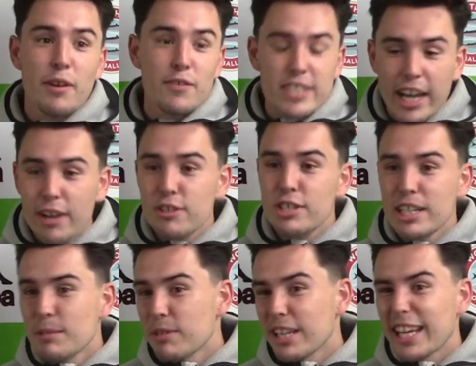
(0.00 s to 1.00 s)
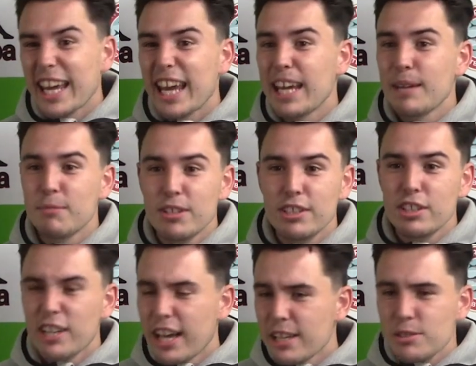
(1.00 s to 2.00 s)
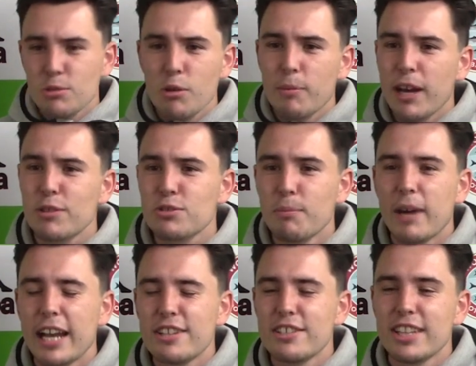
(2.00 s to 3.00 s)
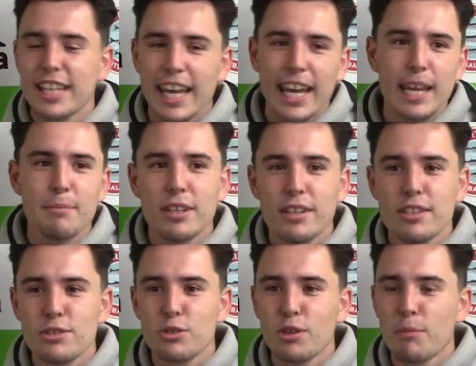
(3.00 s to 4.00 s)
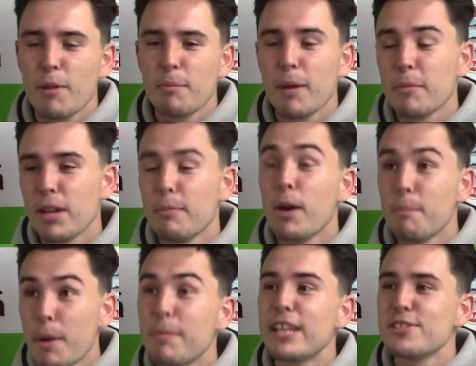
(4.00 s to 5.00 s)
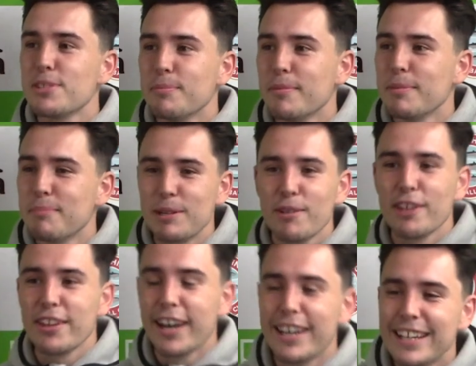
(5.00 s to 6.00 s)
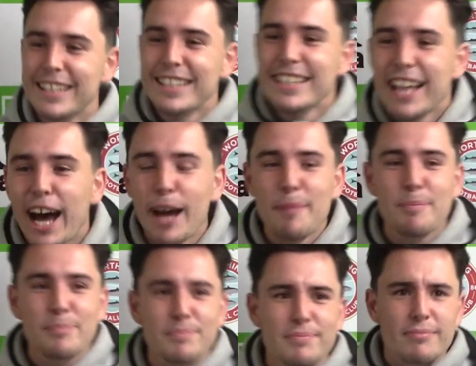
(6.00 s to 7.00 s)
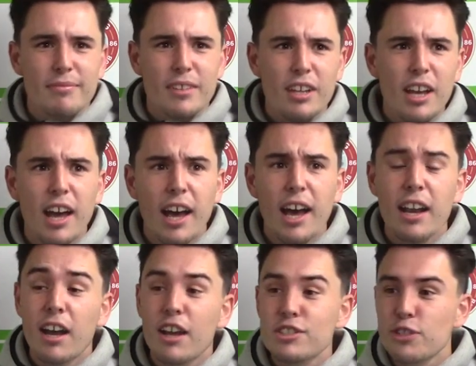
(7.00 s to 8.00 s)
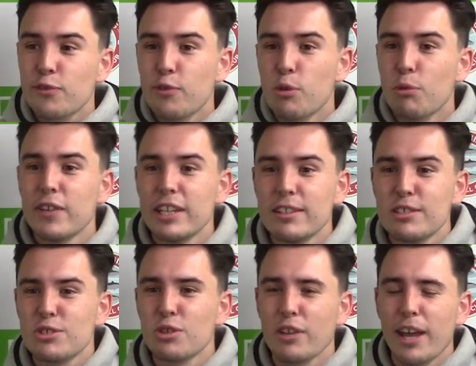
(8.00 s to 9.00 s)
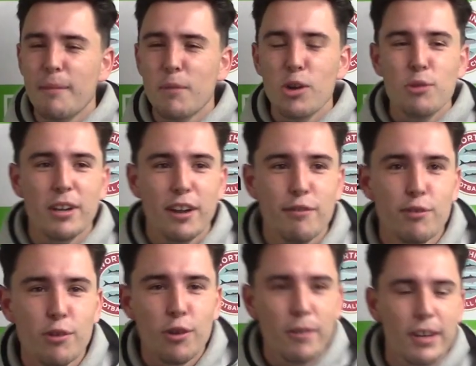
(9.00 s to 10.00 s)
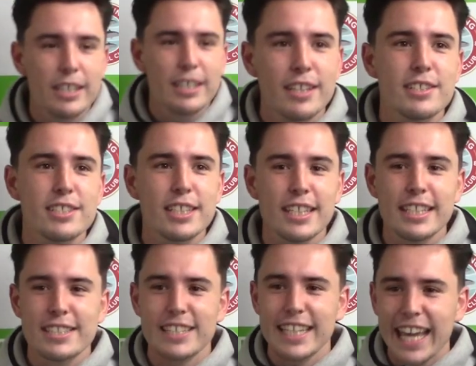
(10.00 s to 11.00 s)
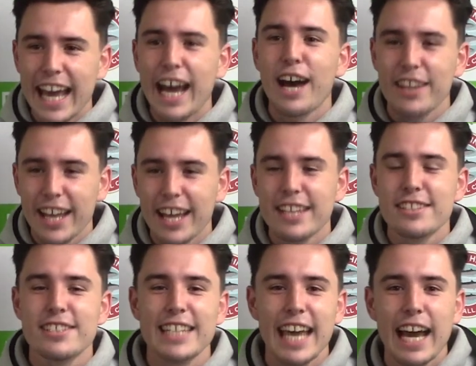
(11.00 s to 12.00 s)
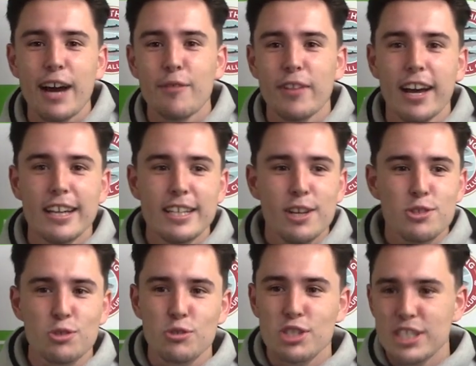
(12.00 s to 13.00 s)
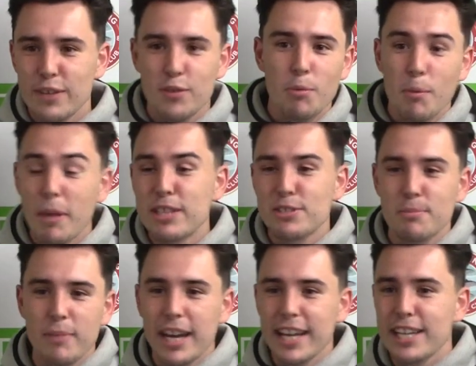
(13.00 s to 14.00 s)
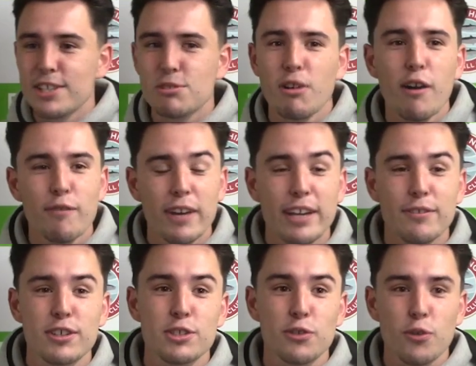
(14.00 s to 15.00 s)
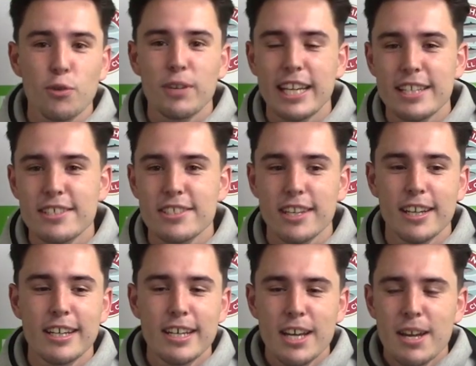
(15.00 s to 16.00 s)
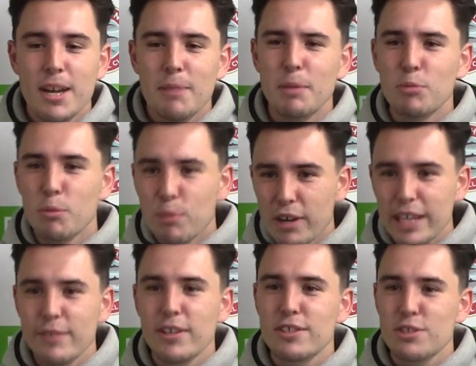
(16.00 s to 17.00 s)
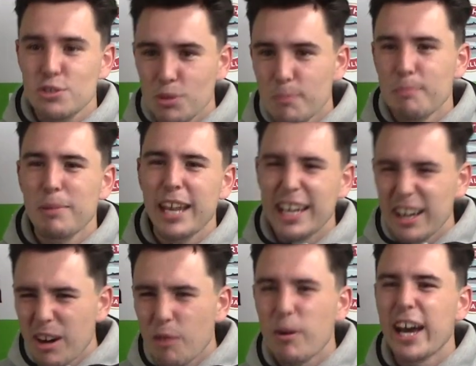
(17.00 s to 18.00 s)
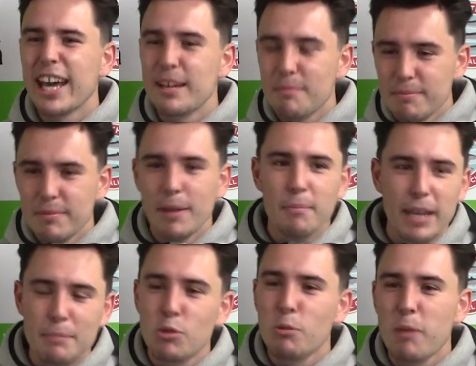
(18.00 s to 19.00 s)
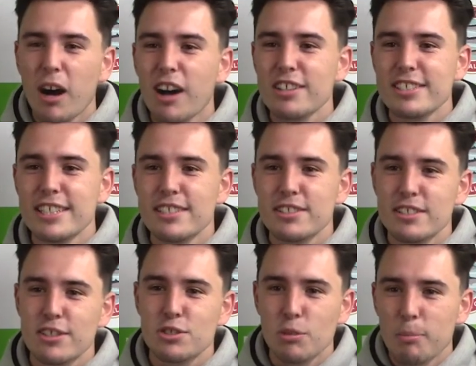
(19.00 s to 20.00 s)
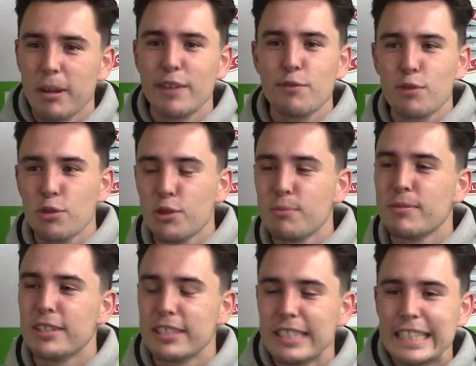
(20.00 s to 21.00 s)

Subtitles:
territory, a bit of the game, and yeah, it's all about sort of managing the game and sort of the momentum, big word there. And I just thought within sort of that moment, I thought to get out of that and to get out of that sort of shift the momentum back into our favour. I just thought we needed to be more braver to sort of play our way and make more passes to sort of play through them and